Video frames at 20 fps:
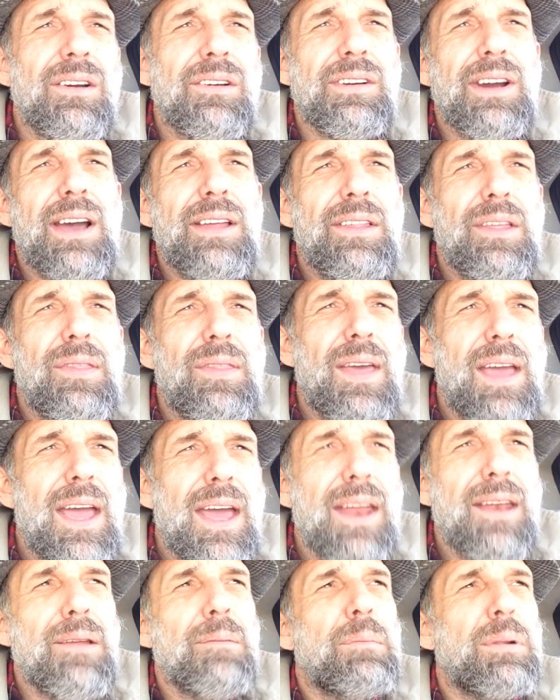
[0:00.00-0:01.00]
rather
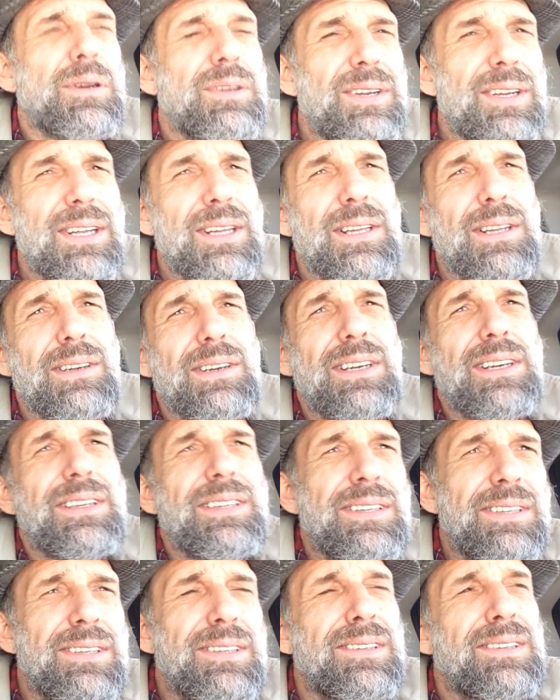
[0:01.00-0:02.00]
than
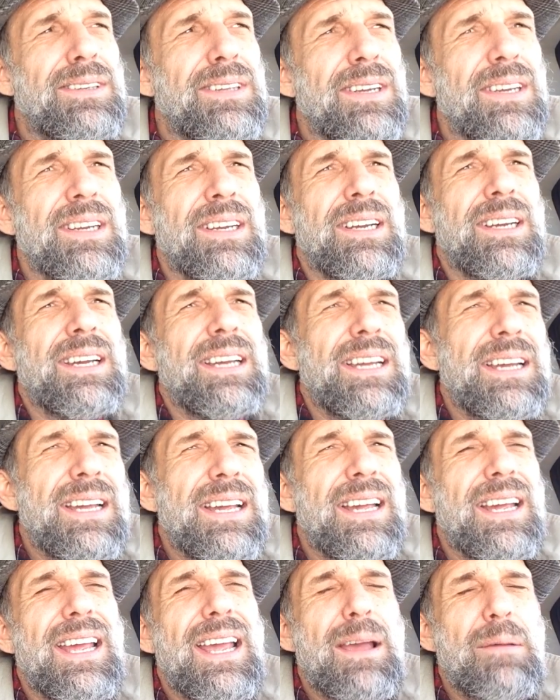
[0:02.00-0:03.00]
particularist
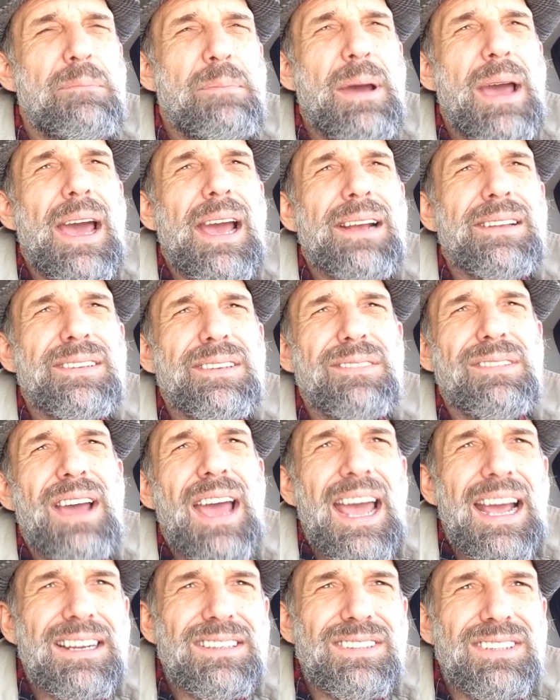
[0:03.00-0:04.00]
impacts of
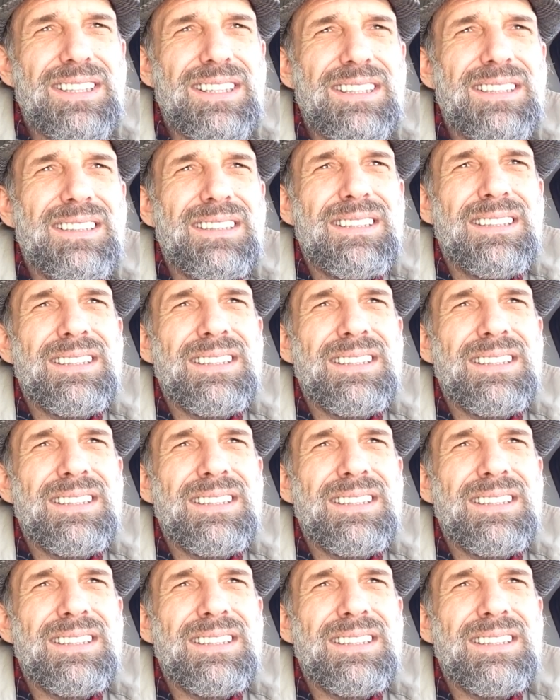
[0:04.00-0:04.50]
action.